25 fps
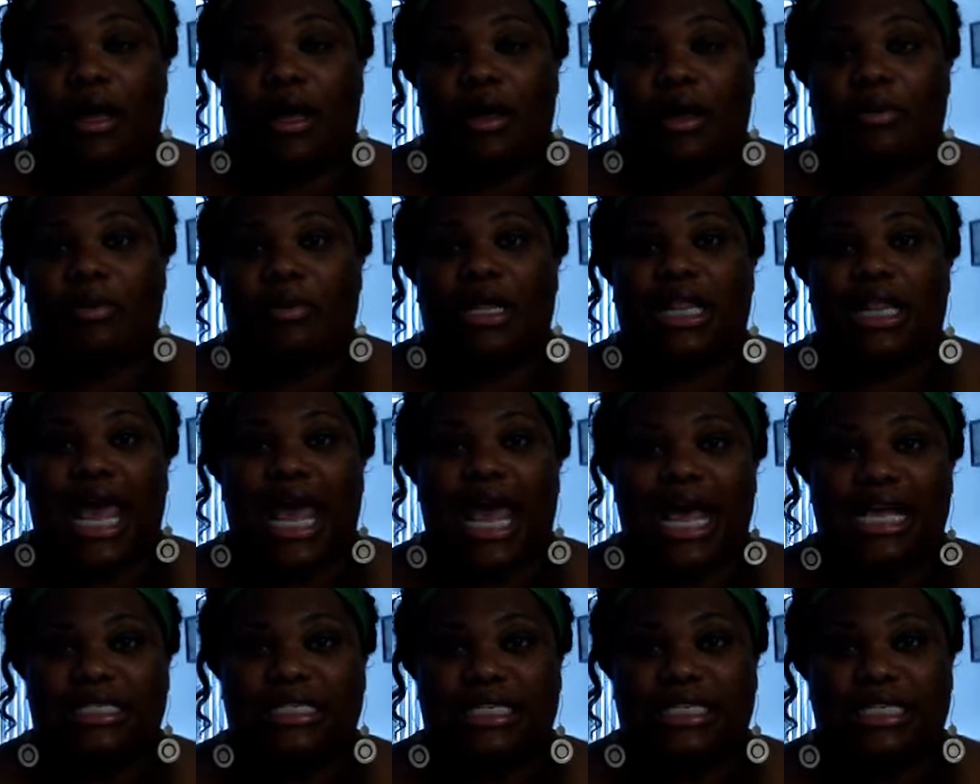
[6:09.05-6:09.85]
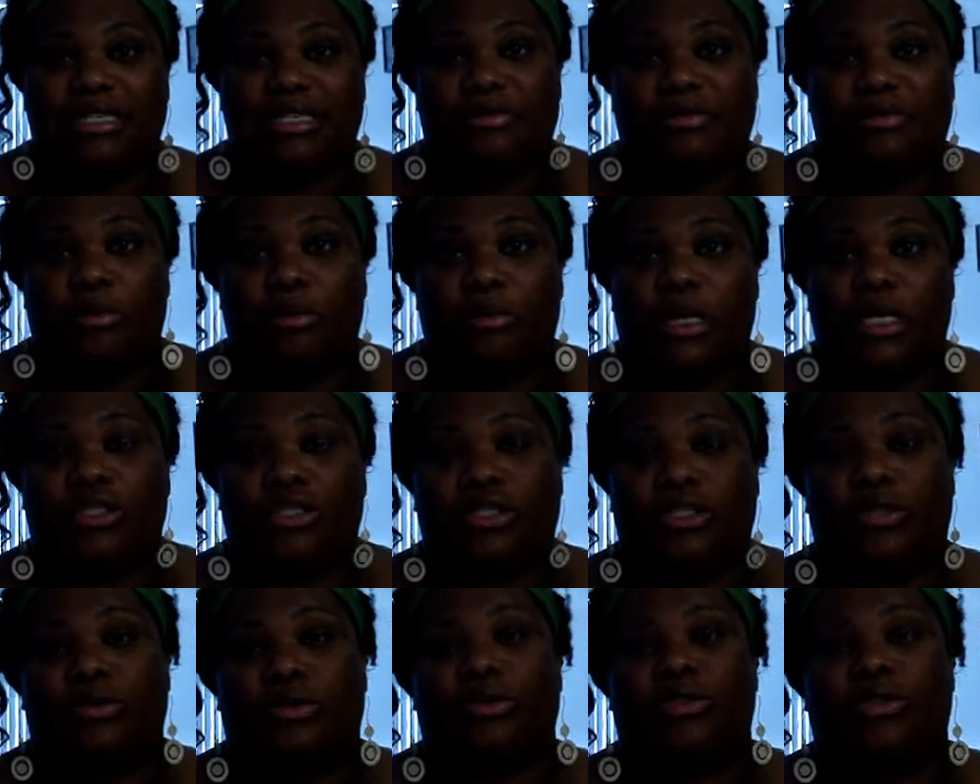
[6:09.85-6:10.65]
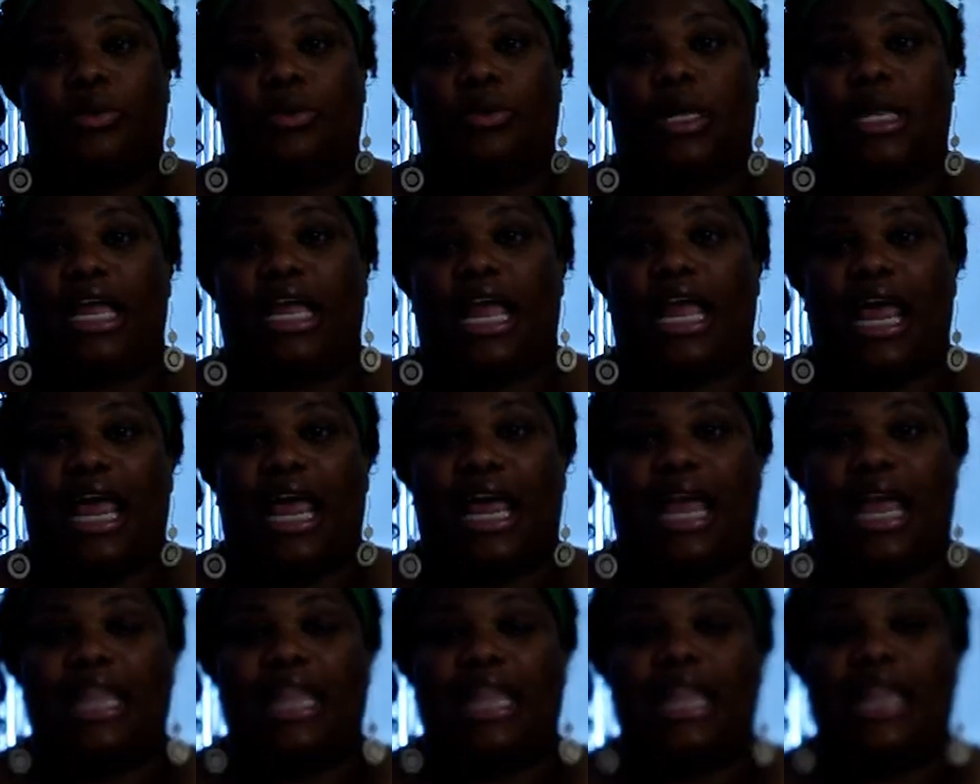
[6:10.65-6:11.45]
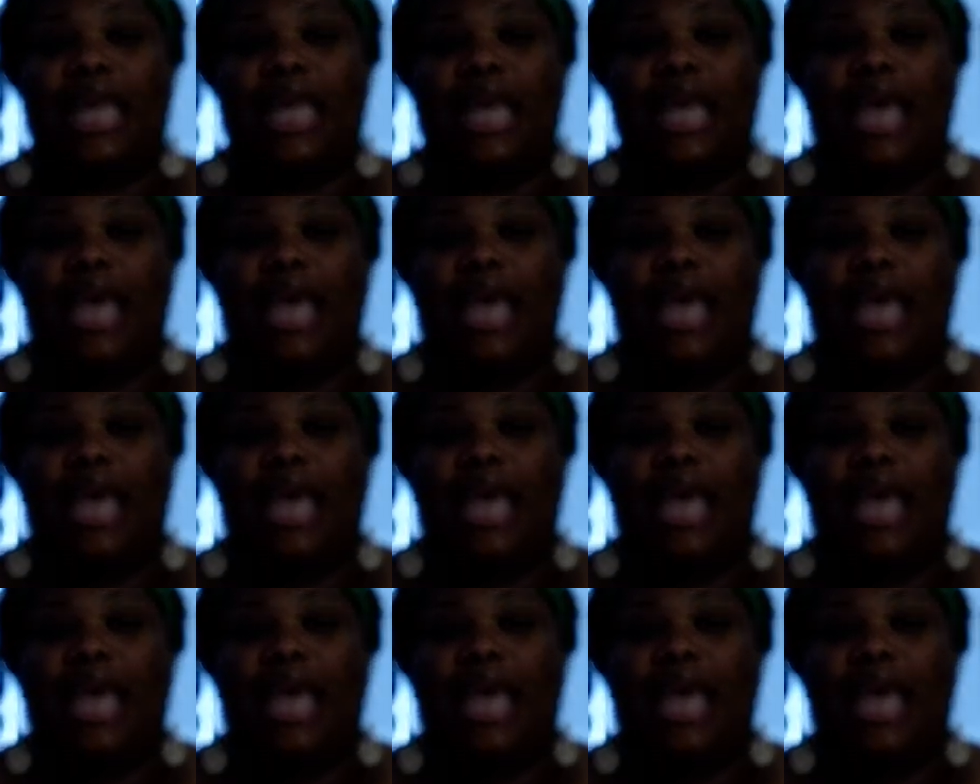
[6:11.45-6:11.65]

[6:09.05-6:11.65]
Um, class ended for me June 28th